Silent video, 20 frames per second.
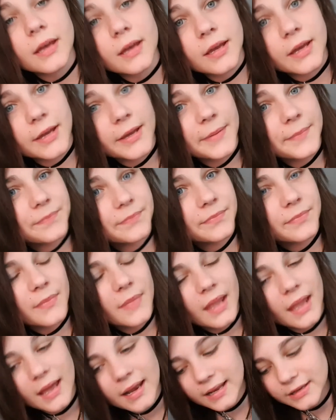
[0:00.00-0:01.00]
Um,
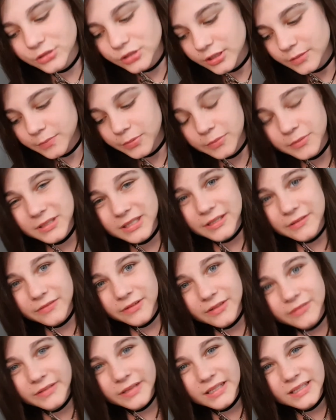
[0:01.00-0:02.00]
and I tried bubble tea
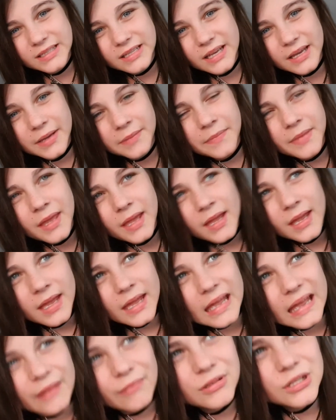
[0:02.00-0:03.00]
for the first time.
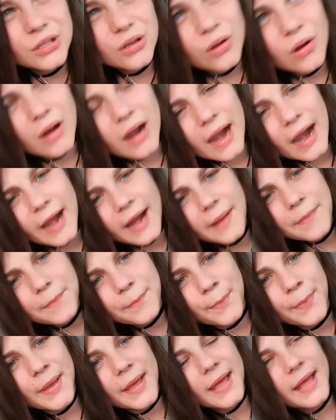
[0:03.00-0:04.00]
It was
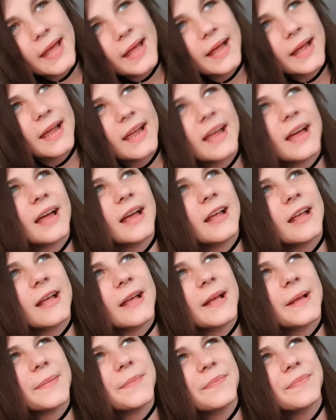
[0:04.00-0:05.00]
alright, but
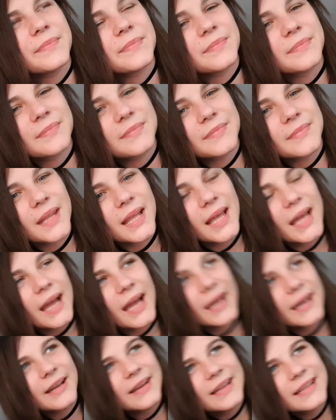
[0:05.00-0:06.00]
um,
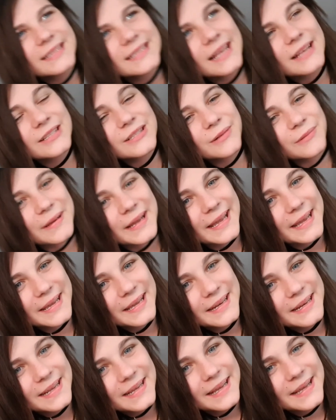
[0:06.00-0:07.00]
I know this sounds
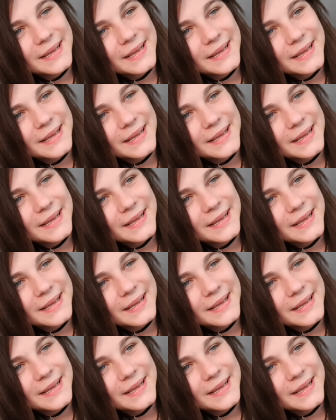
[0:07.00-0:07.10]
weird,